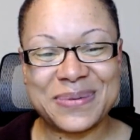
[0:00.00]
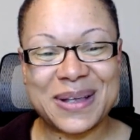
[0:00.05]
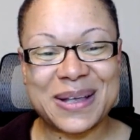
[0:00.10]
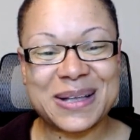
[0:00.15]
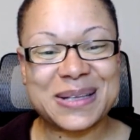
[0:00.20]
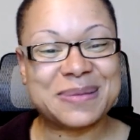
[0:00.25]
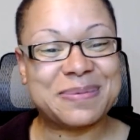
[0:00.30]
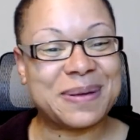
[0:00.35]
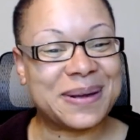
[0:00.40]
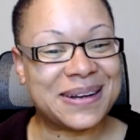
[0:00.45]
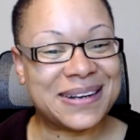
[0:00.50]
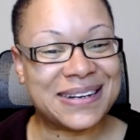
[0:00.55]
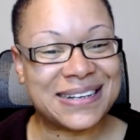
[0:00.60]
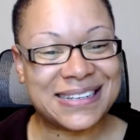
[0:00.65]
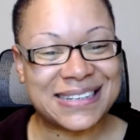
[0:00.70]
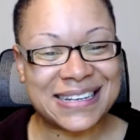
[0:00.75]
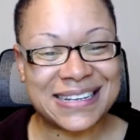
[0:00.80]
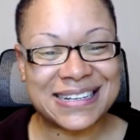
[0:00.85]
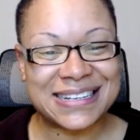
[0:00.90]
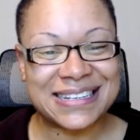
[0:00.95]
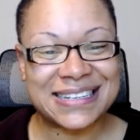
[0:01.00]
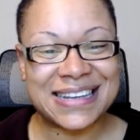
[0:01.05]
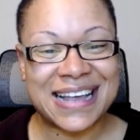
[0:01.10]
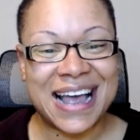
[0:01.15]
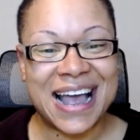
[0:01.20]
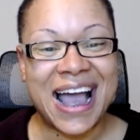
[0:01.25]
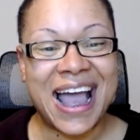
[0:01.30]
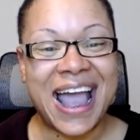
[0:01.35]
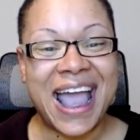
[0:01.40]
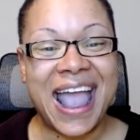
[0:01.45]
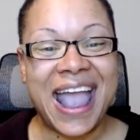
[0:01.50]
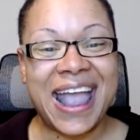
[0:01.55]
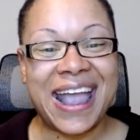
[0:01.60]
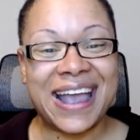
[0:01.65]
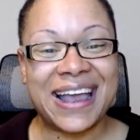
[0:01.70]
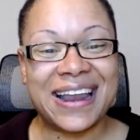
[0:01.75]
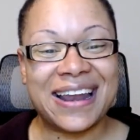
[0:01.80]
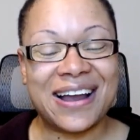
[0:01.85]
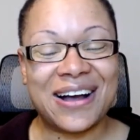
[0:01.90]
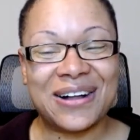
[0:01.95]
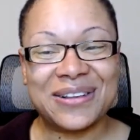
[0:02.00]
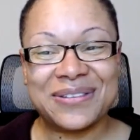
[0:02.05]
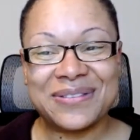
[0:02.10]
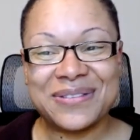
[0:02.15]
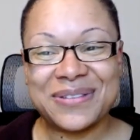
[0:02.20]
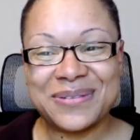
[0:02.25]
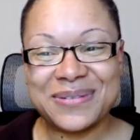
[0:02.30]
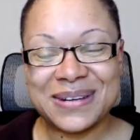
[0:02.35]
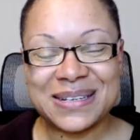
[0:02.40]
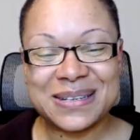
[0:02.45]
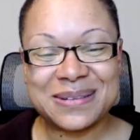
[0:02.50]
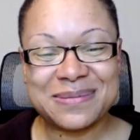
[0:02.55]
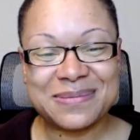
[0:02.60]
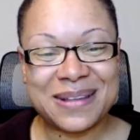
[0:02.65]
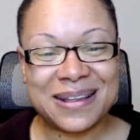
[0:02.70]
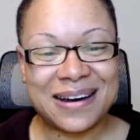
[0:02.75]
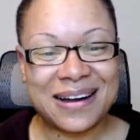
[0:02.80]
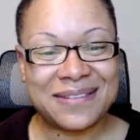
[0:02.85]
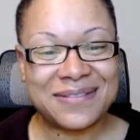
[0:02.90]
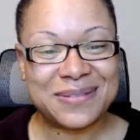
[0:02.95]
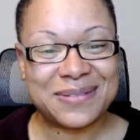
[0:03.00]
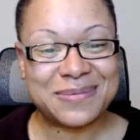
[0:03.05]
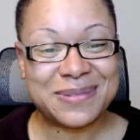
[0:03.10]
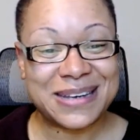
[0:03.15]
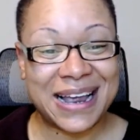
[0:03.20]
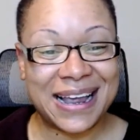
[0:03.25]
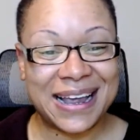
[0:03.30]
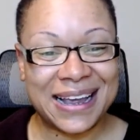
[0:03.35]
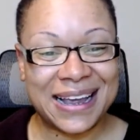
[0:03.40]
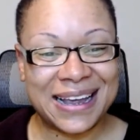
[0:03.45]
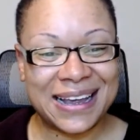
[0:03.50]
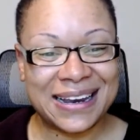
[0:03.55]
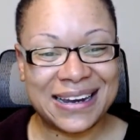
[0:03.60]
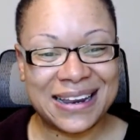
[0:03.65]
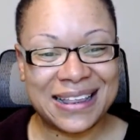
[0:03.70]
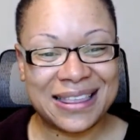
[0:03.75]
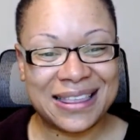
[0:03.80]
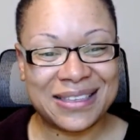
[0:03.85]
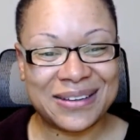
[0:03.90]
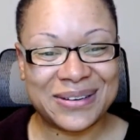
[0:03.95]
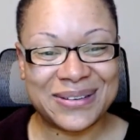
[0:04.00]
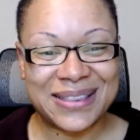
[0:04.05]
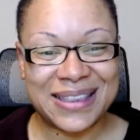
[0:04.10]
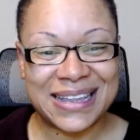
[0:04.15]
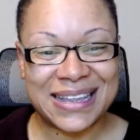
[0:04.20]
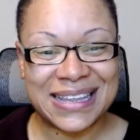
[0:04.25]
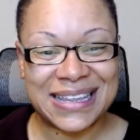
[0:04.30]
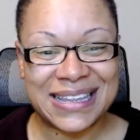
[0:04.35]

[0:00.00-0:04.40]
experiences, and all of the wisdom that I've obtained through the